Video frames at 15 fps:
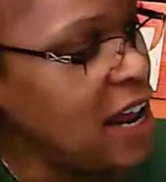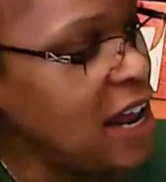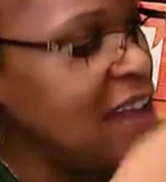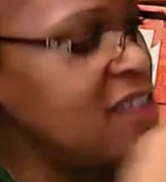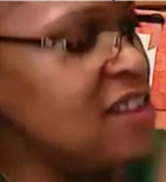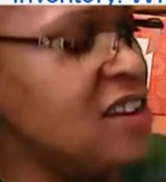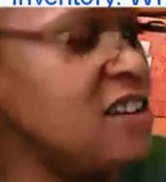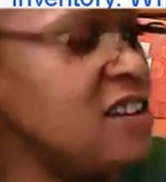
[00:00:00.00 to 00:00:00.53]

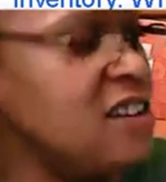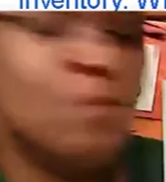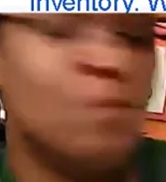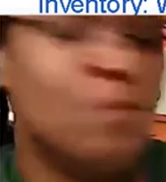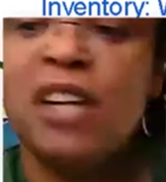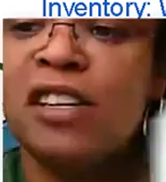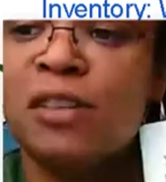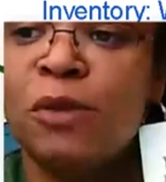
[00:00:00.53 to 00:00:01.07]
And then is the
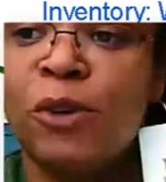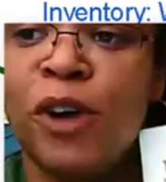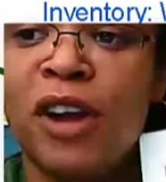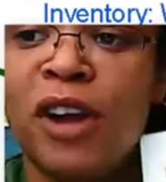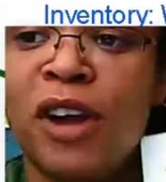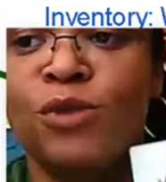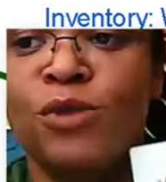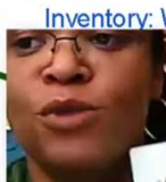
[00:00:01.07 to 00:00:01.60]
pendulum
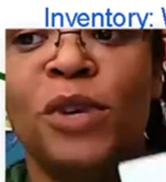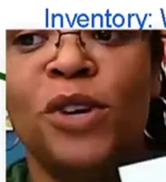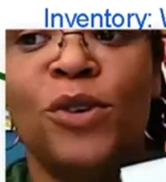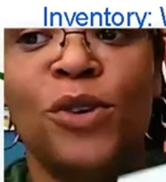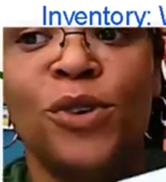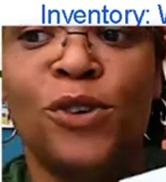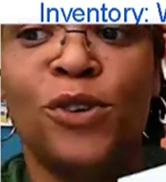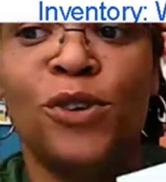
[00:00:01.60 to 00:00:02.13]
crate, which we'll be
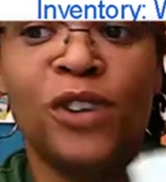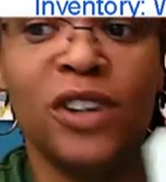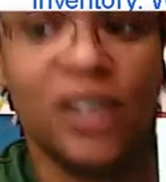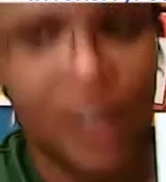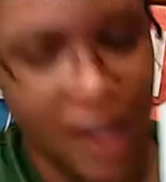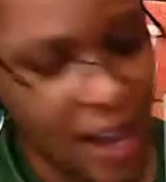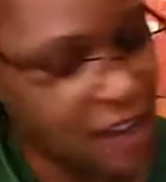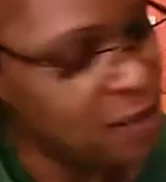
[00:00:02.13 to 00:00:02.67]
going over
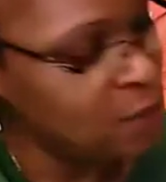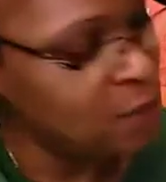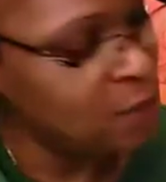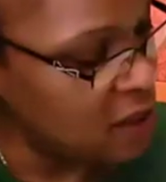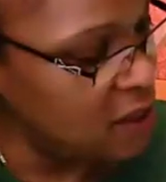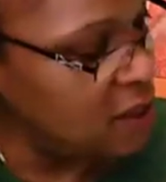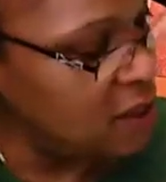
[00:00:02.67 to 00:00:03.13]
next month.